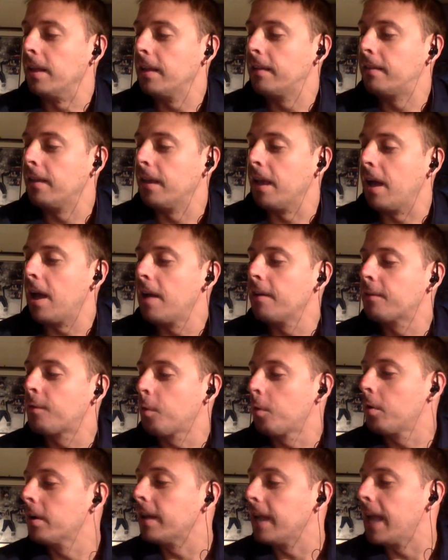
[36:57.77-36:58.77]
That's a
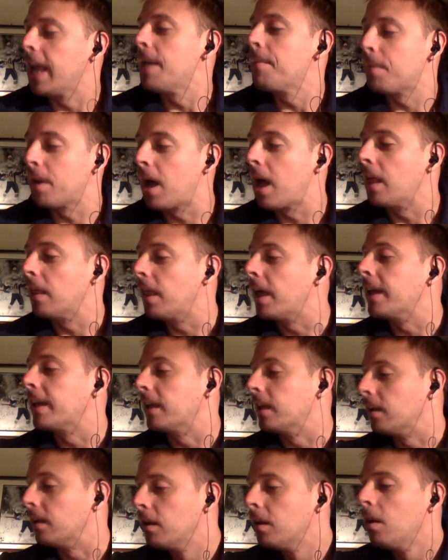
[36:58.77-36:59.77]
high-scoring game, and I
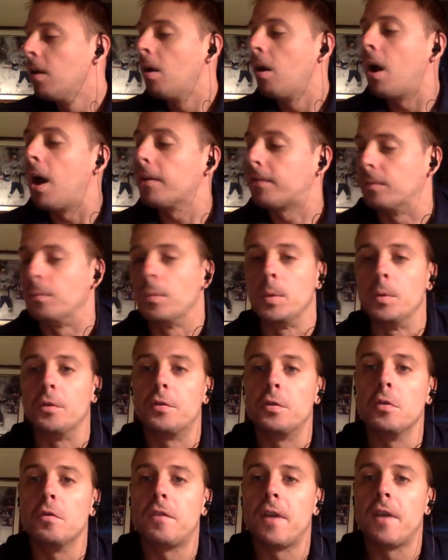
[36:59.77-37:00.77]
like it. Awesome. We will
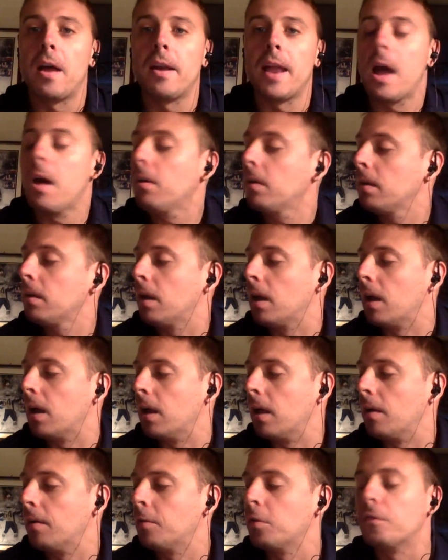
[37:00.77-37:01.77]
soon find out.
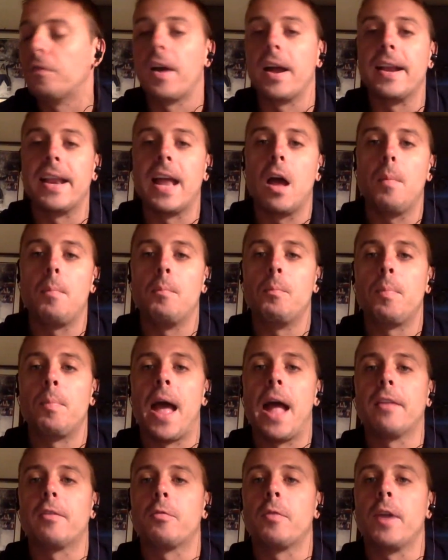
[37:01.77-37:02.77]

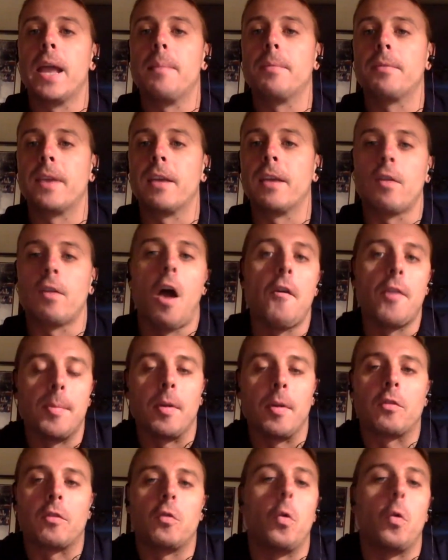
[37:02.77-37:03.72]
Pats Rams kicks off in about